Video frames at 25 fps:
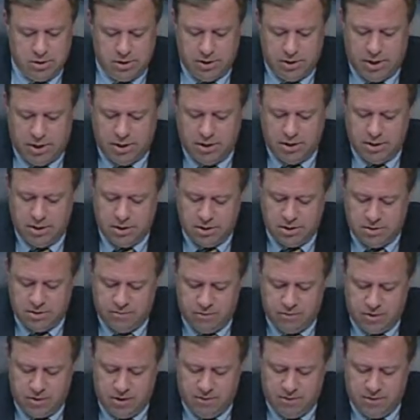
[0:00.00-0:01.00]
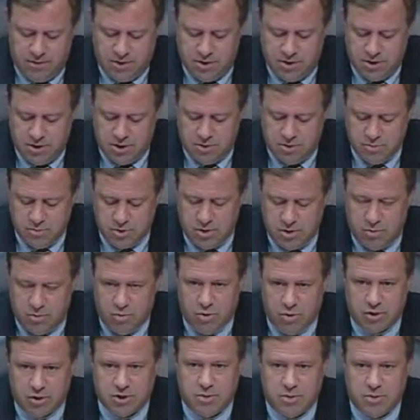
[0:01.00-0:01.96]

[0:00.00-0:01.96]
The idea is if, if the system's going to work,